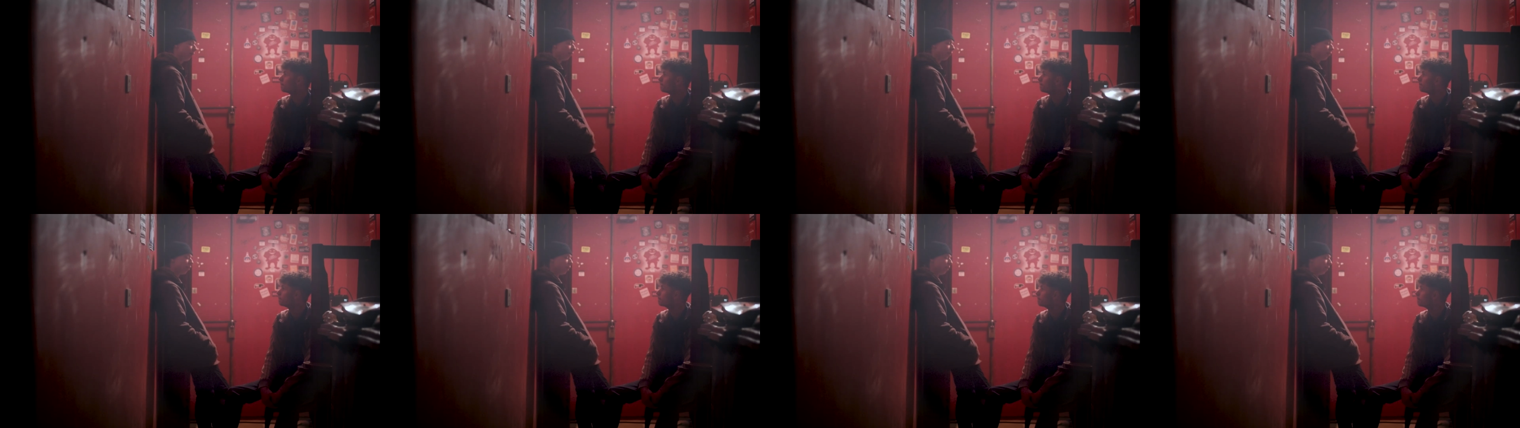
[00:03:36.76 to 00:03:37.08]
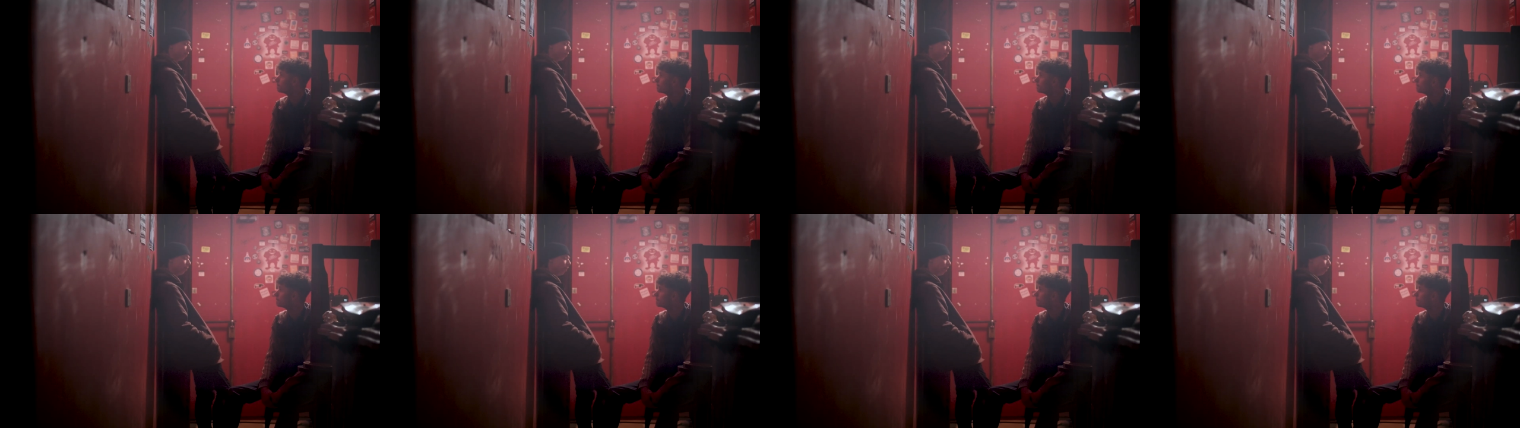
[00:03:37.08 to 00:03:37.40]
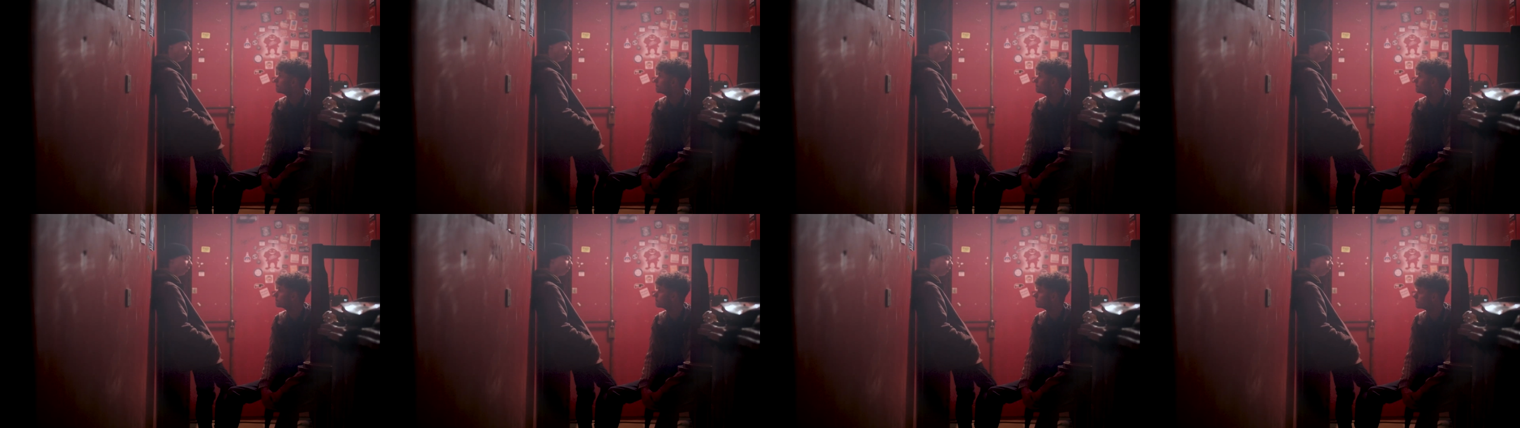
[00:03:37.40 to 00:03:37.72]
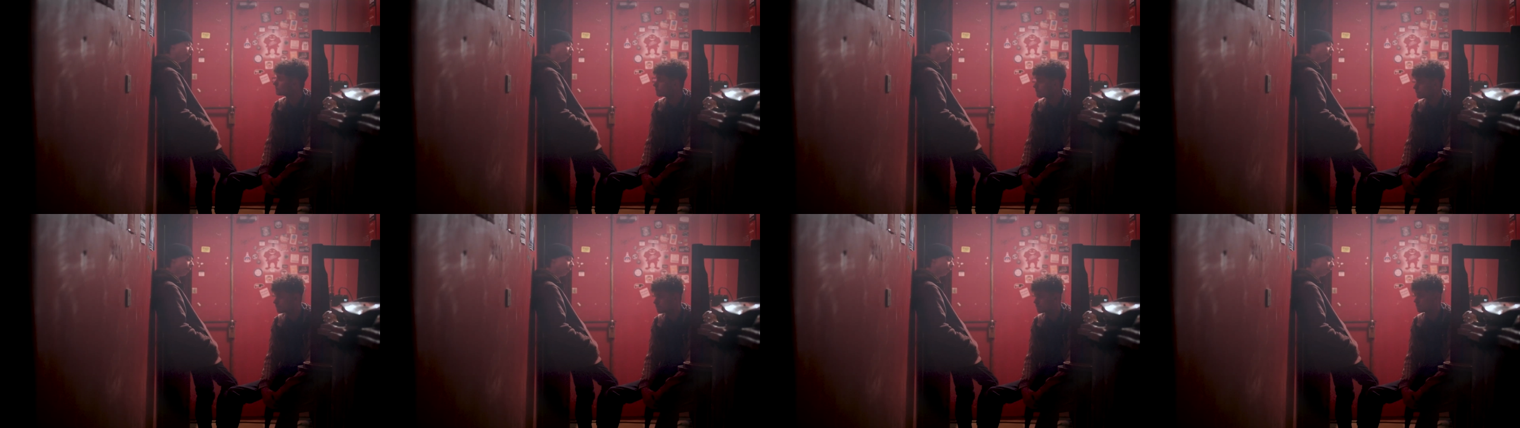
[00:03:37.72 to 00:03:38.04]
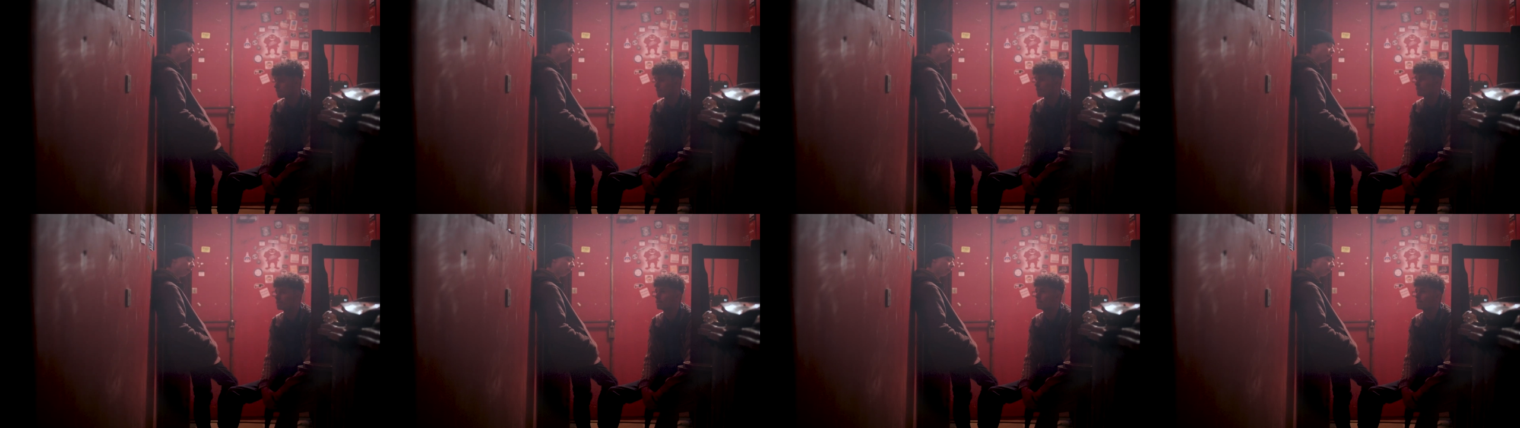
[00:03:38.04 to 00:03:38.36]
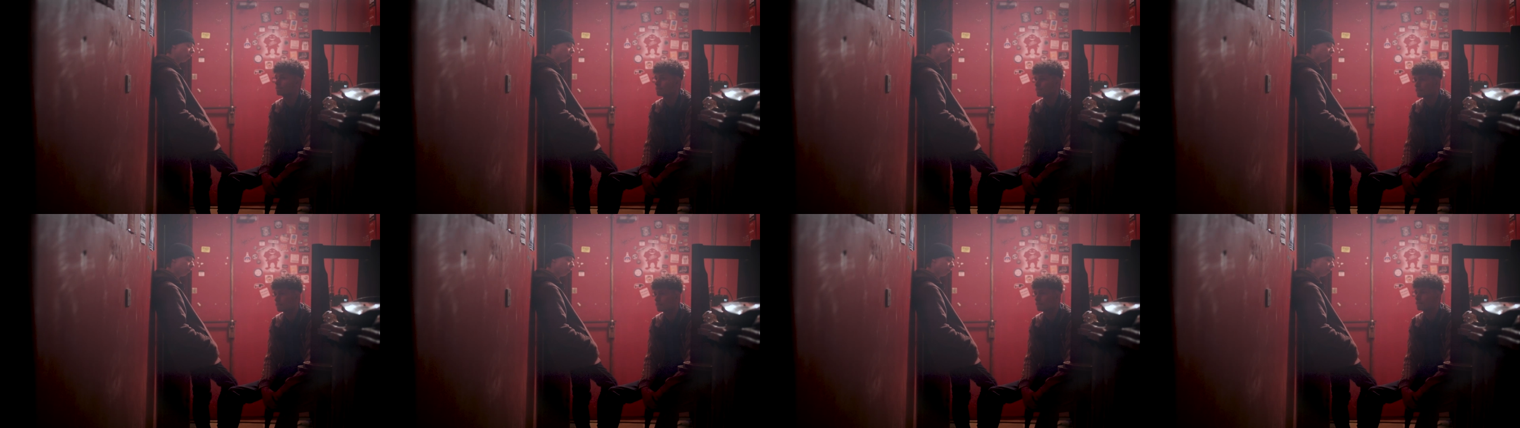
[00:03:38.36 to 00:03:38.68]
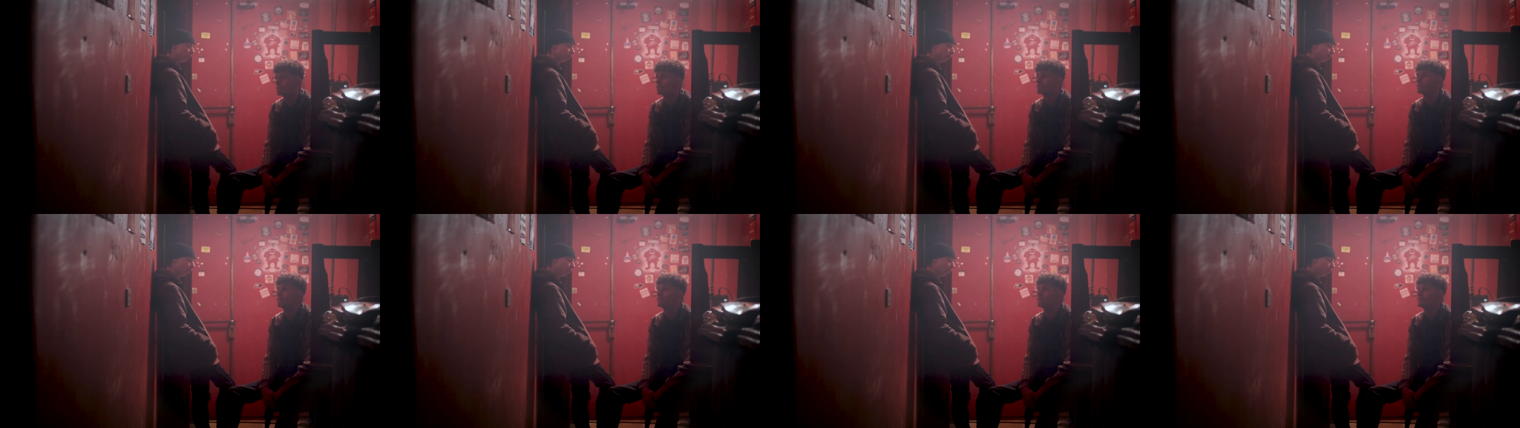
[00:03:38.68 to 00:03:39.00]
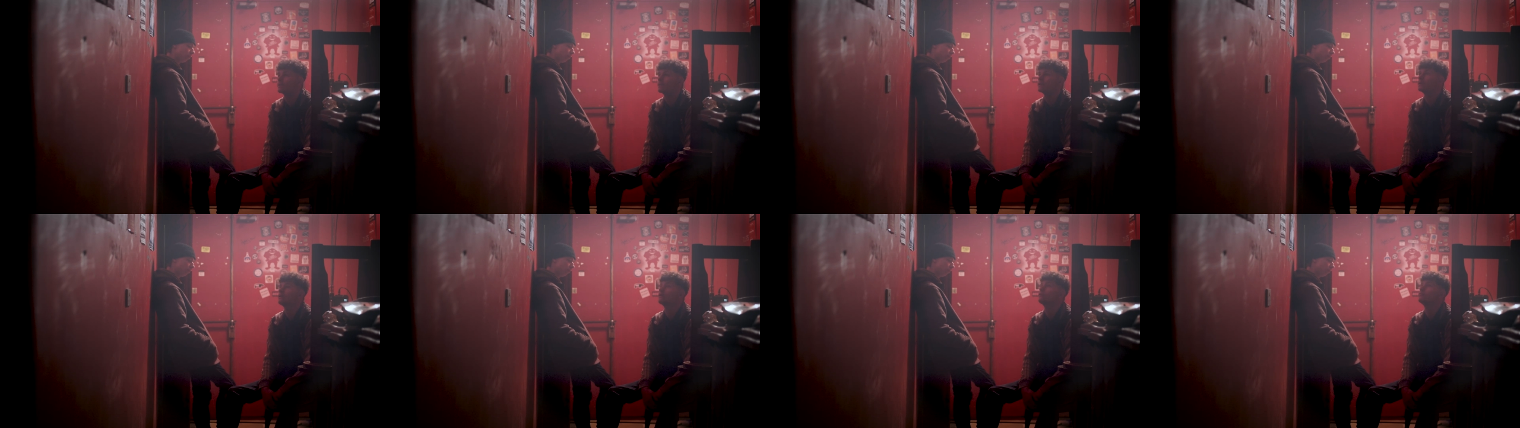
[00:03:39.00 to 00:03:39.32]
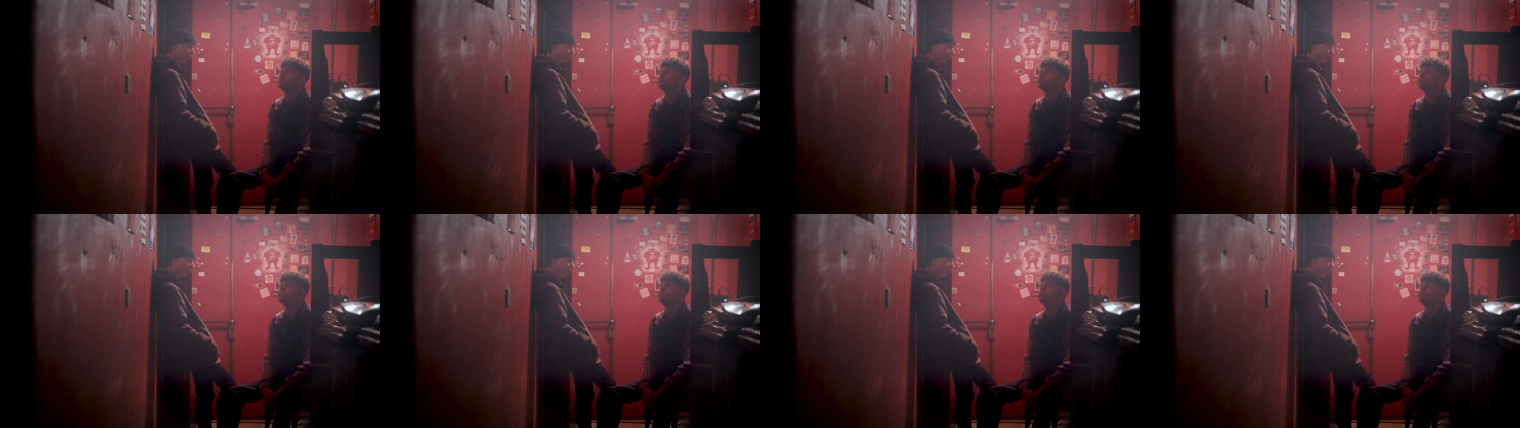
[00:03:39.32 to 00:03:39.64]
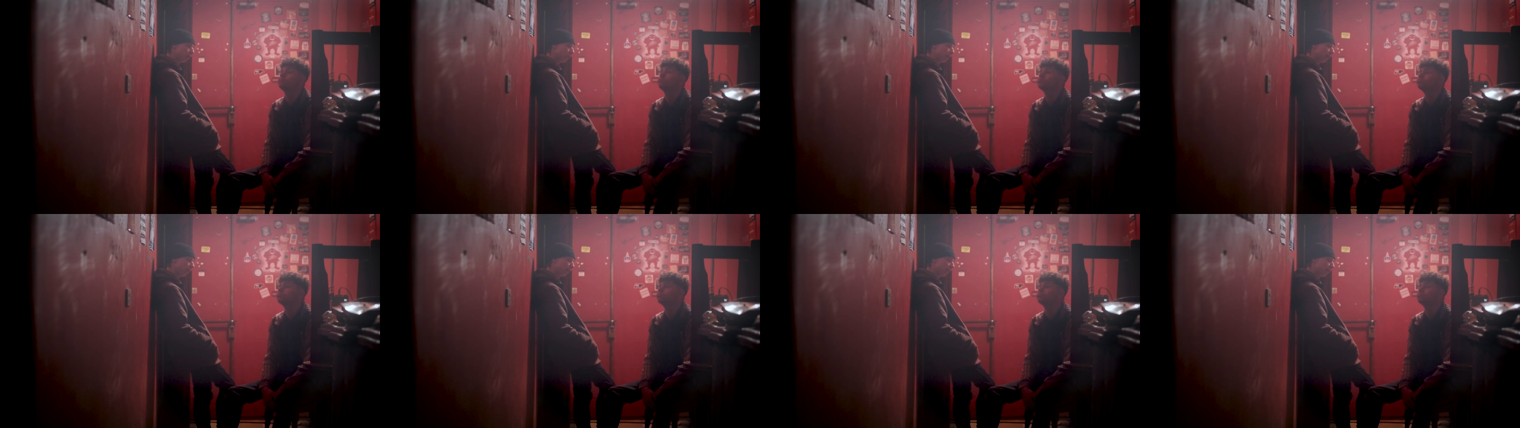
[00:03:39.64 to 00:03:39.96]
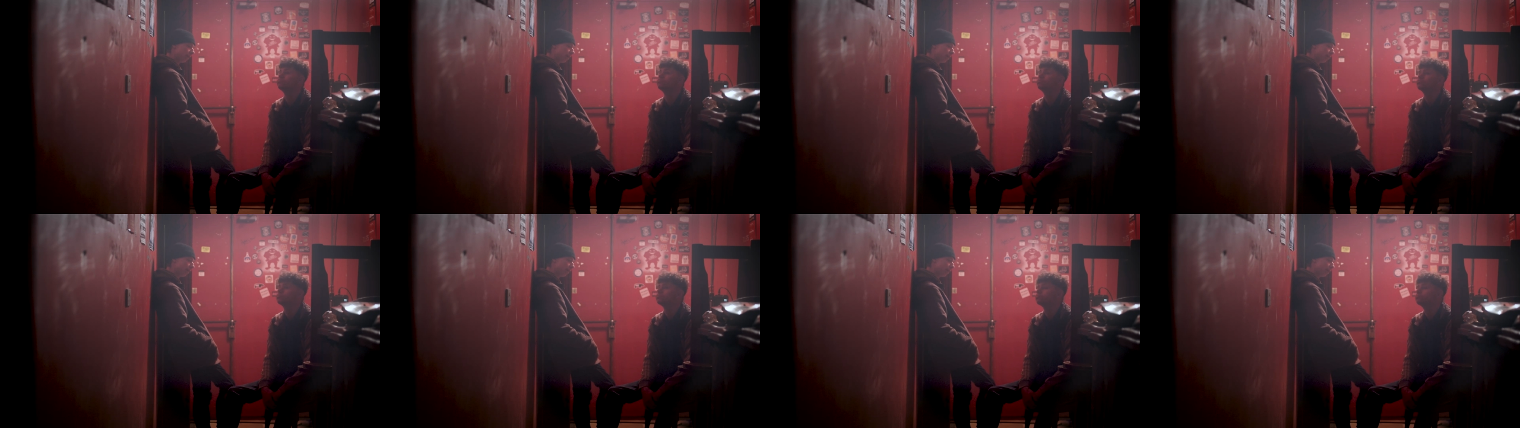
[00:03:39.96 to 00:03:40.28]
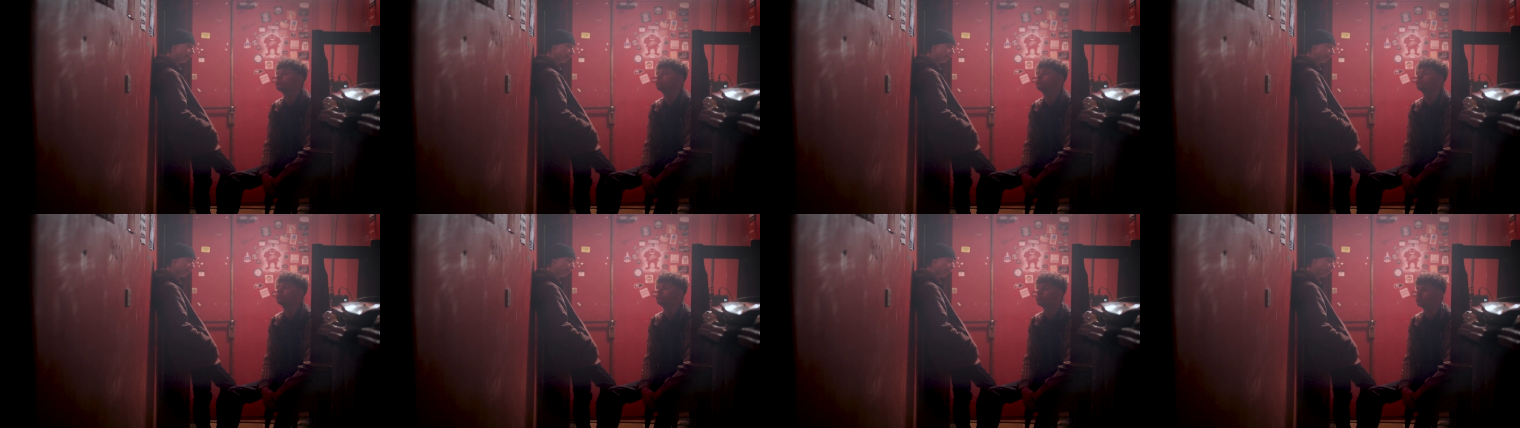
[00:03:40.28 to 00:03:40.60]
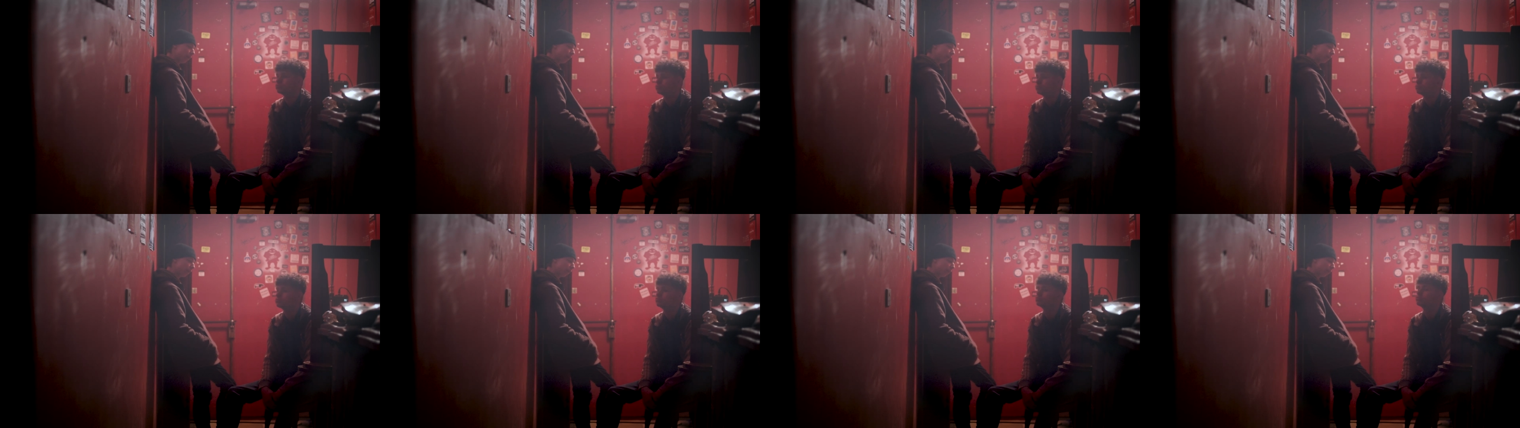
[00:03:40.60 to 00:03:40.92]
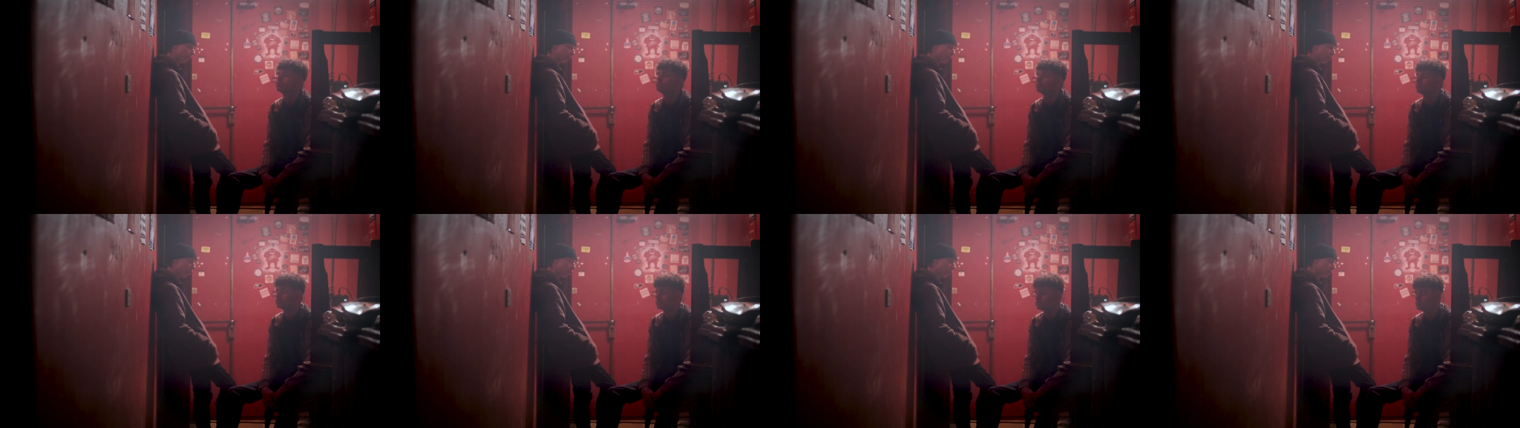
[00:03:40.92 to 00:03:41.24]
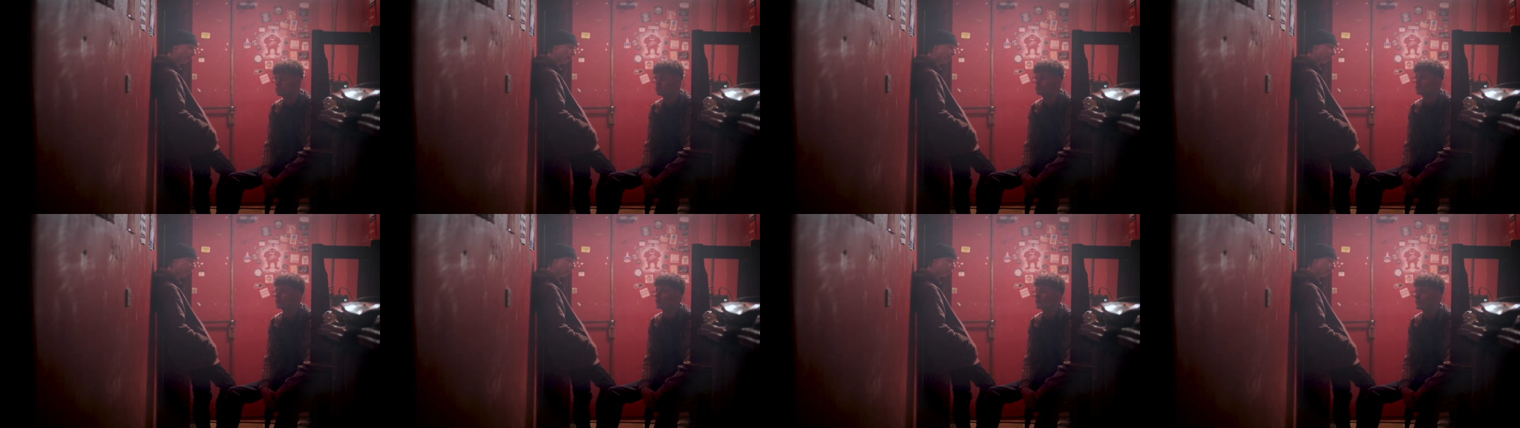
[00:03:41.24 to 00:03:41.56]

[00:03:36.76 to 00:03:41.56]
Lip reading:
(no speaker visible)